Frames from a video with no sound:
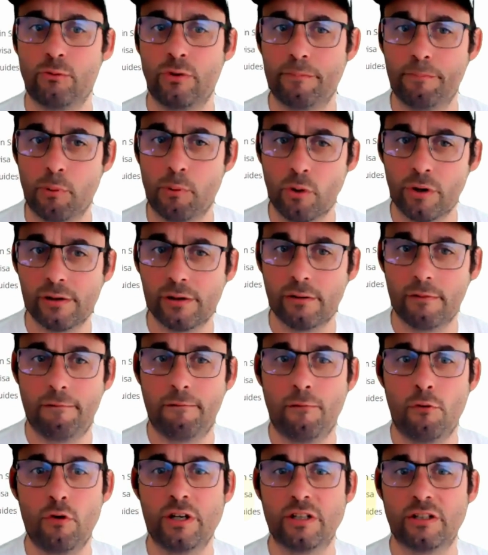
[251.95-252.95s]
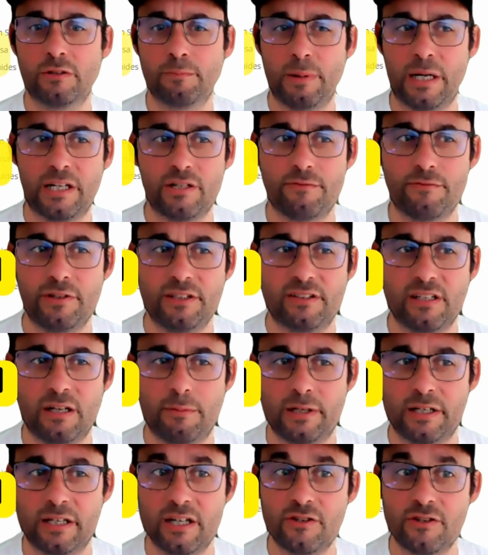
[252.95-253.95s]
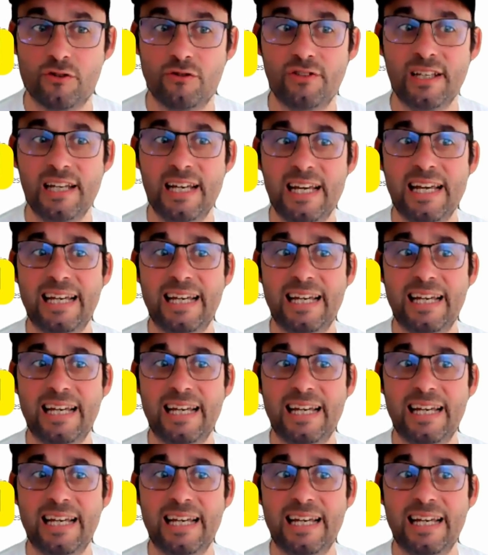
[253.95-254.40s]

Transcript: report for Spanish visa applications